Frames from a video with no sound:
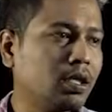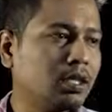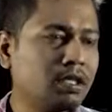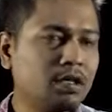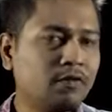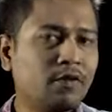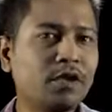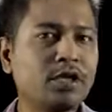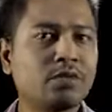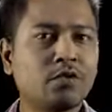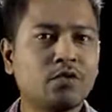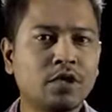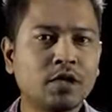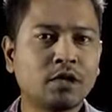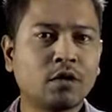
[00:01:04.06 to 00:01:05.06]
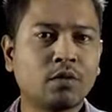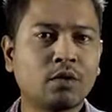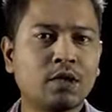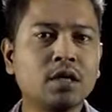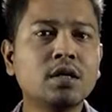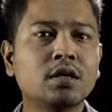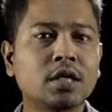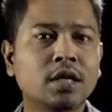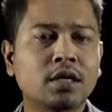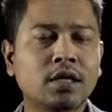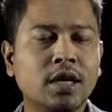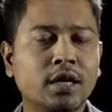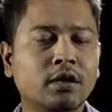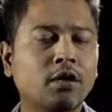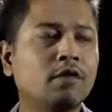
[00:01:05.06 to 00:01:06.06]
This is the first provision of the Charter
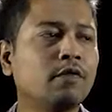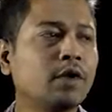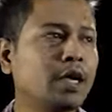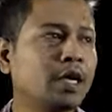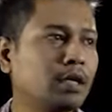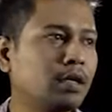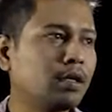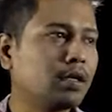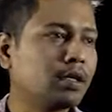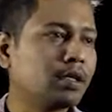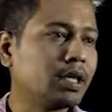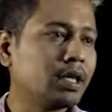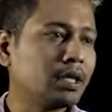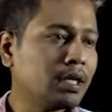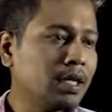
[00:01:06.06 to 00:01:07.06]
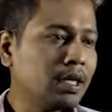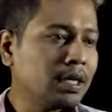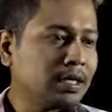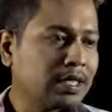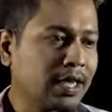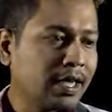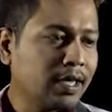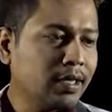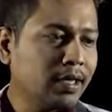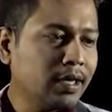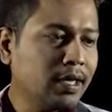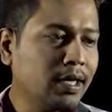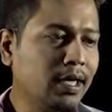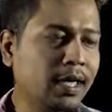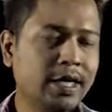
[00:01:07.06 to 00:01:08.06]
Act of 1813.
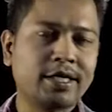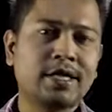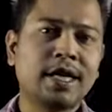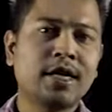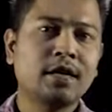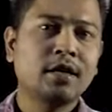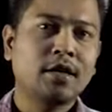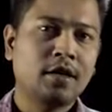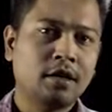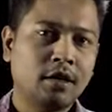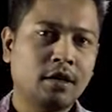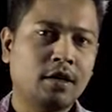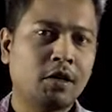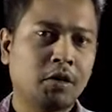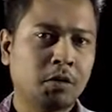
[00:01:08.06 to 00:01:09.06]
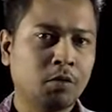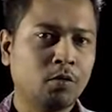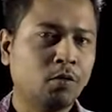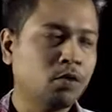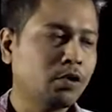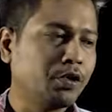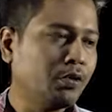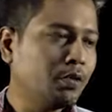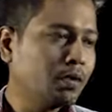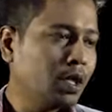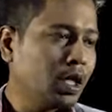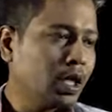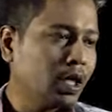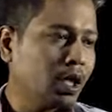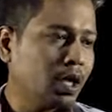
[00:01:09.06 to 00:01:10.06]
Secondly, as I told you,
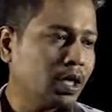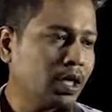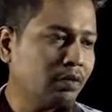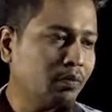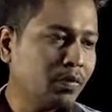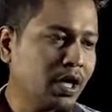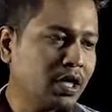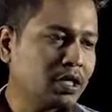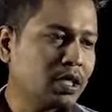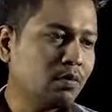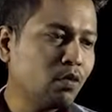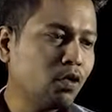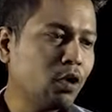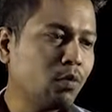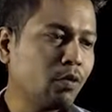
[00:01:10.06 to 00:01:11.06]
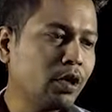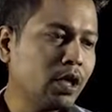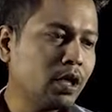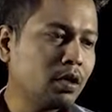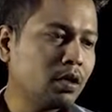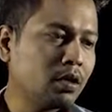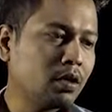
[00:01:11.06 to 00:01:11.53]
it breaks the monopoly